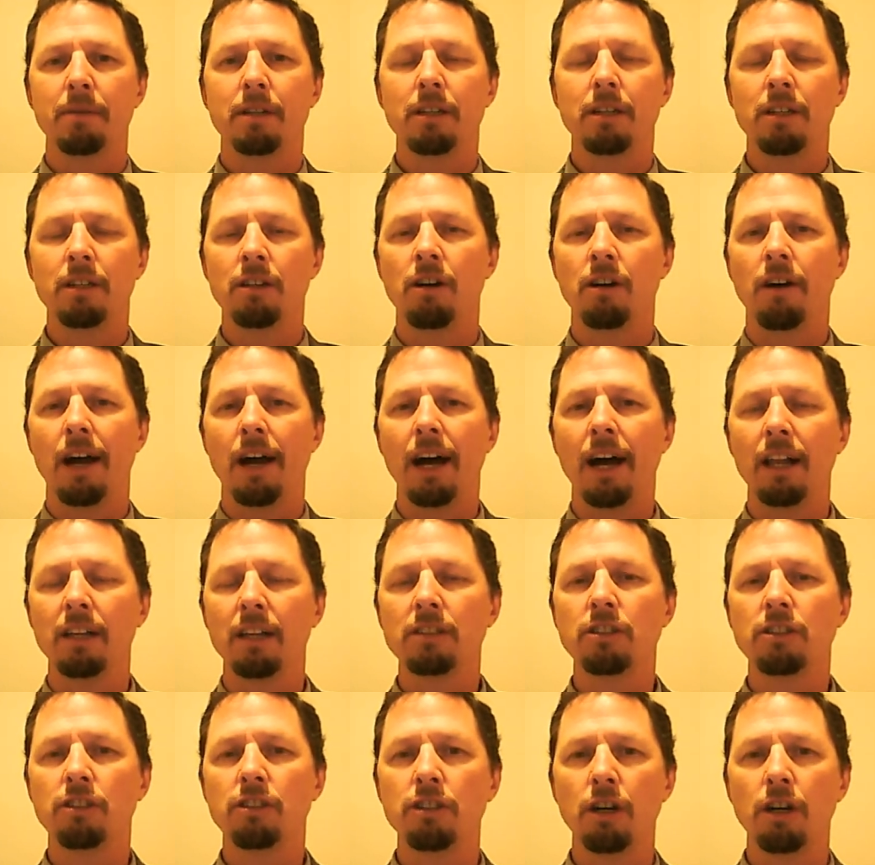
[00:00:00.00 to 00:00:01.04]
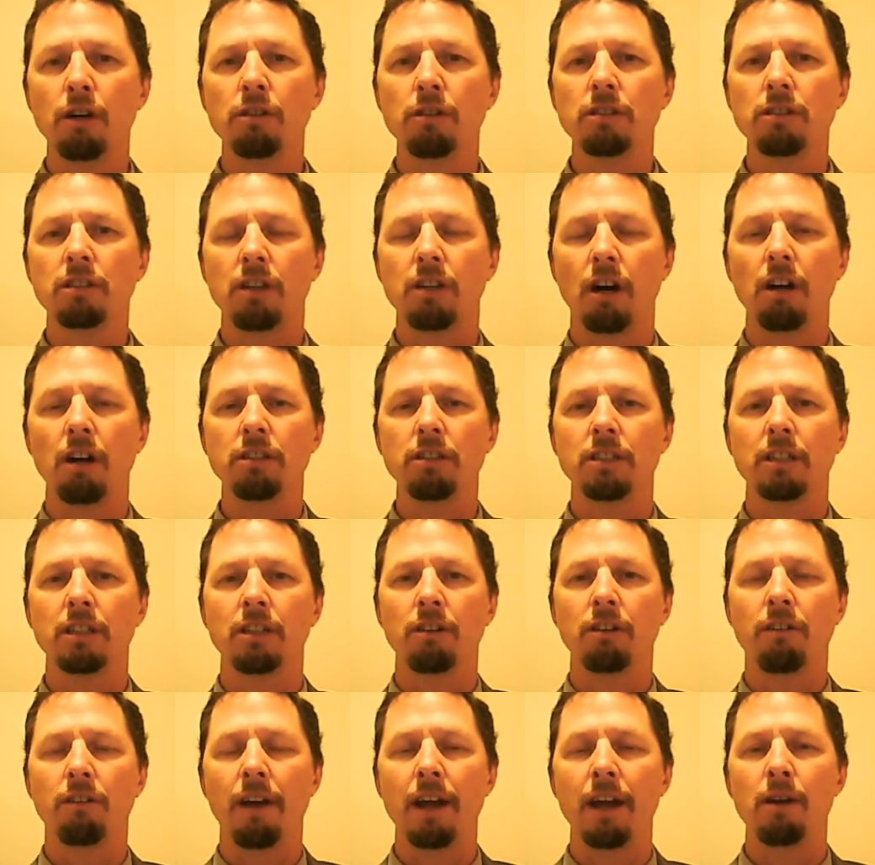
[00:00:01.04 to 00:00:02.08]
You know, Alex Jones calls it the
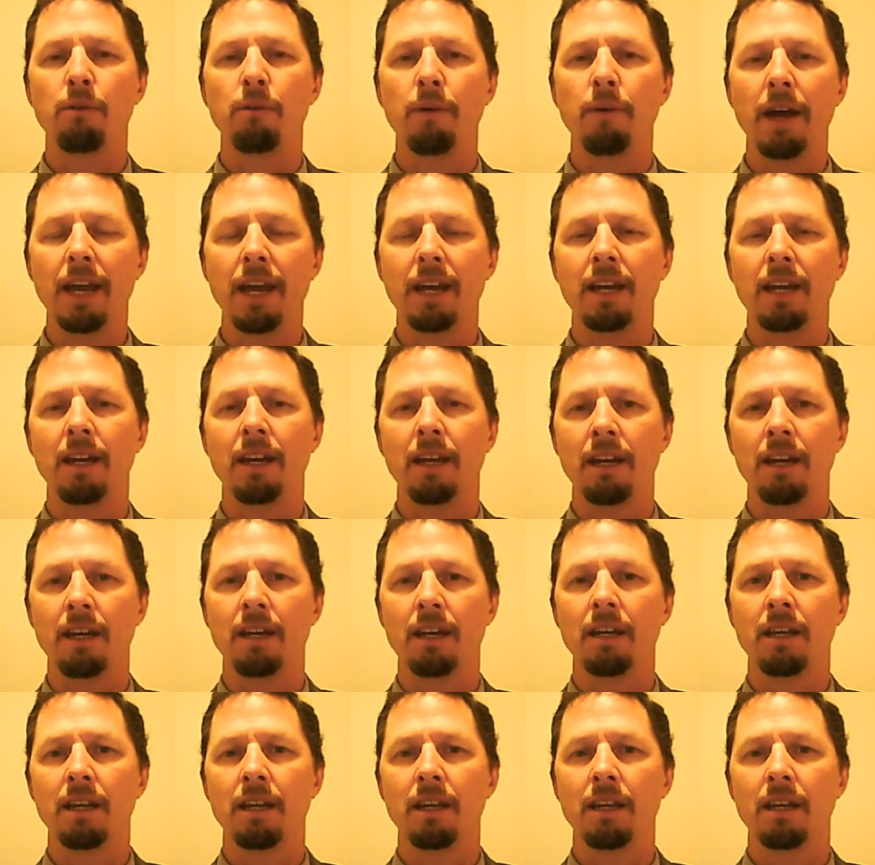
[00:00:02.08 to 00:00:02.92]
Great Awakening.